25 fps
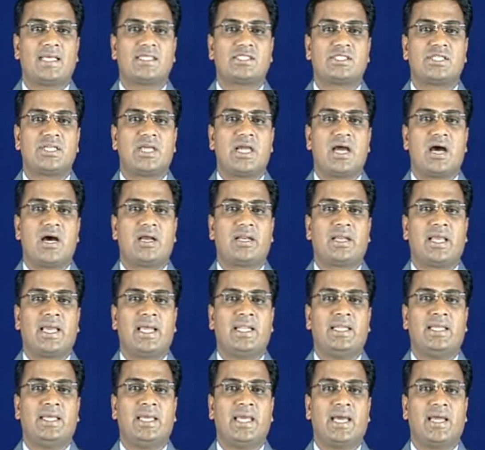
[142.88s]

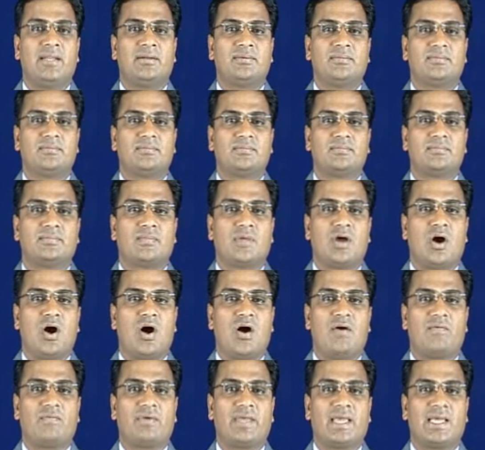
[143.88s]
strlen
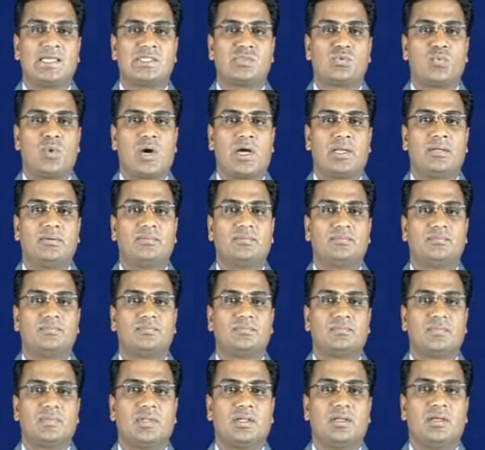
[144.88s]
of S1.
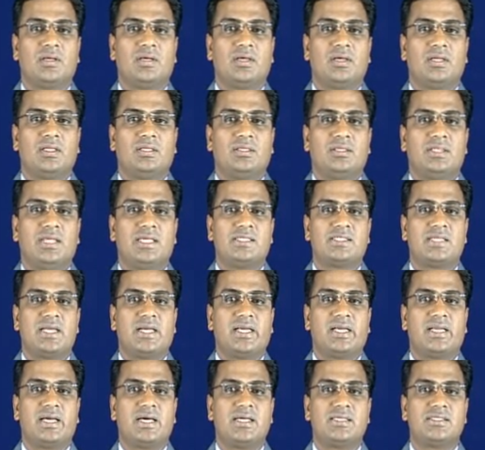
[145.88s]

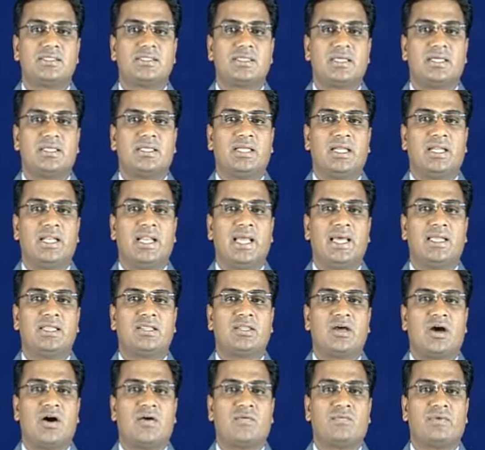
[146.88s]
This returns the
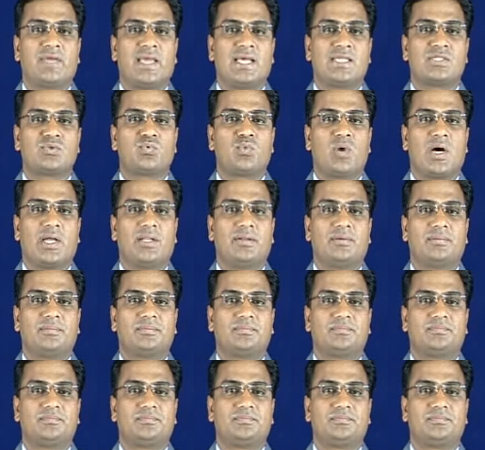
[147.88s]
length of S1.